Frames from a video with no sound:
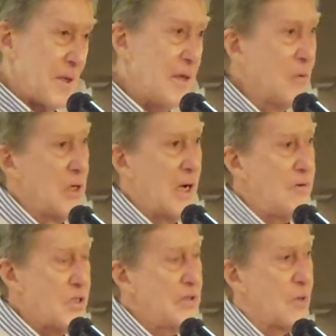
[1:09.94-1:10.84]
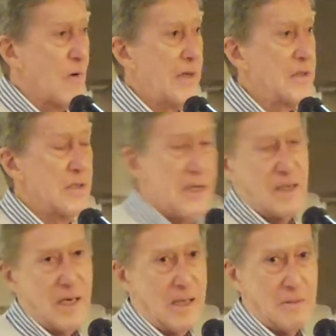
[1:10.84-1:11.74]
Anyway, I was at the record,
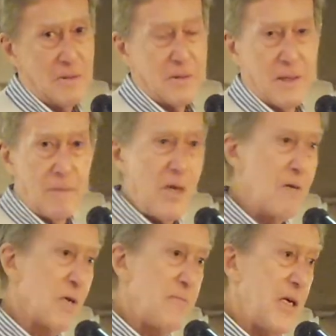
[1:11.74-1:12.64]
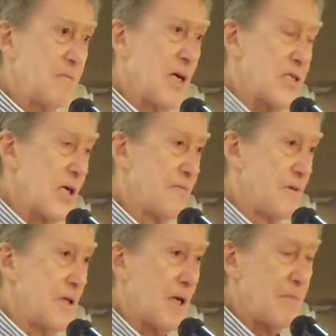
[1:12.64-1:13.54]
and I may repeat myself
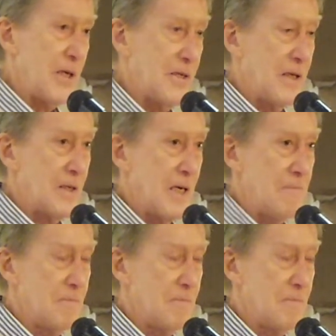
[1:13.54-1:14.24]
a little bit, and